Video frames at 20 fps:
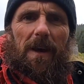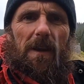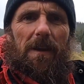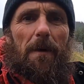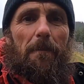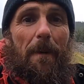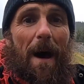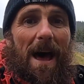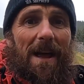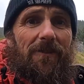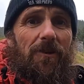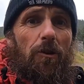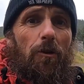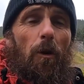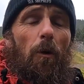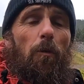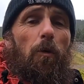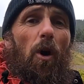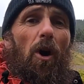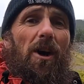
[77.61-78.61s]
The men who
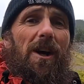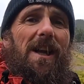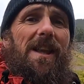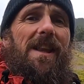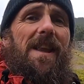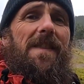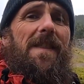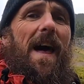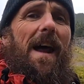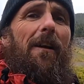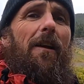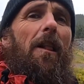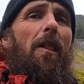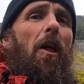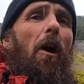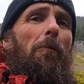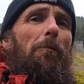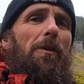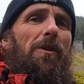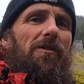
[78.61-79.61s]
were working in their
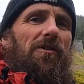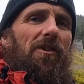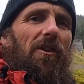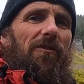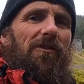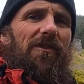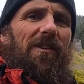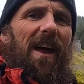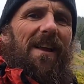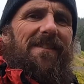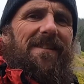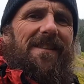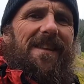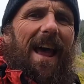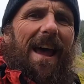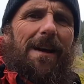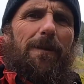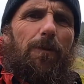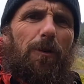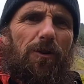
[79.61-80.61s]
allotments on
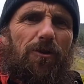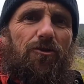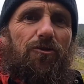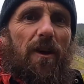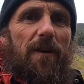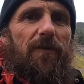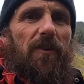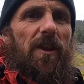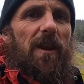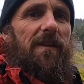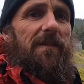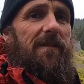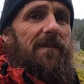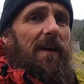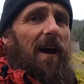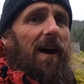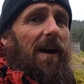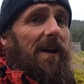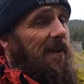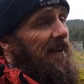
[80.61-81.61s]
Saturday were driven
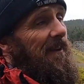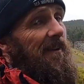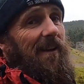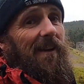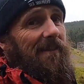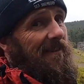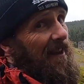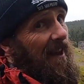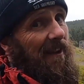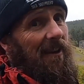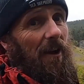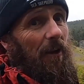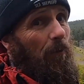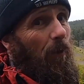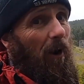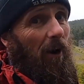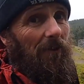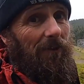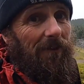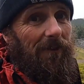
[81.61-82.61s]
inside, and I tell you
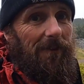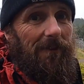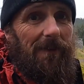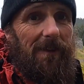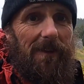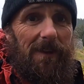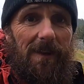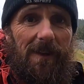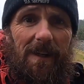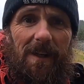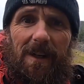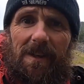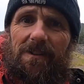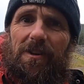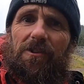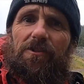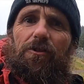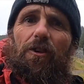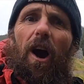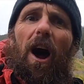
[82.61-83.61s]
what,
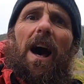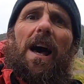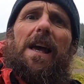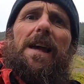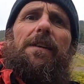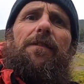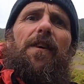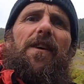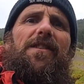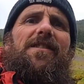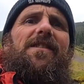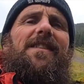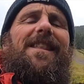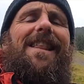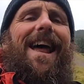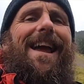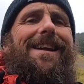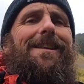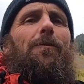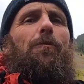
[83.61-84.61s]
to drive a
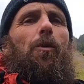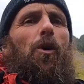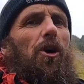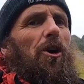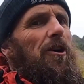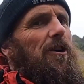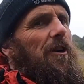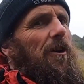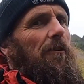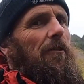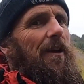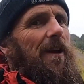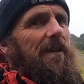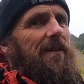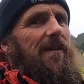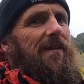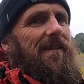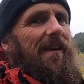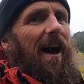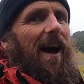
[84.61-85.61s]
slate worker
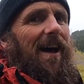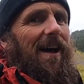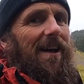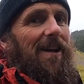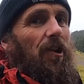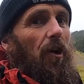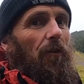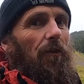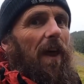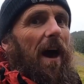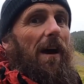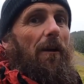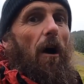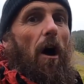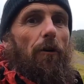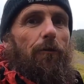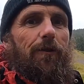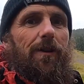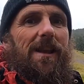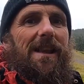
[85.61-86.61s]
inside on their
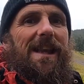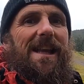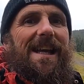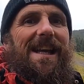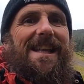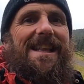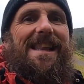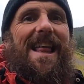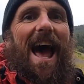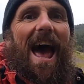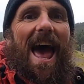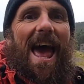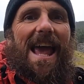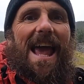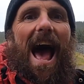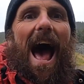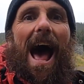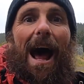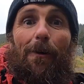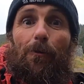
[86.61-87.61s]
only
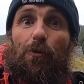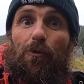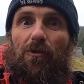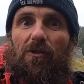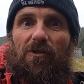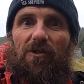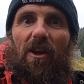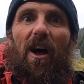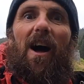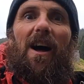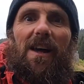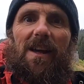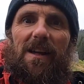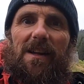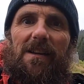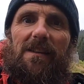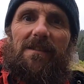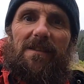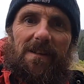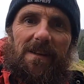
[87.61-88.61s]
day outside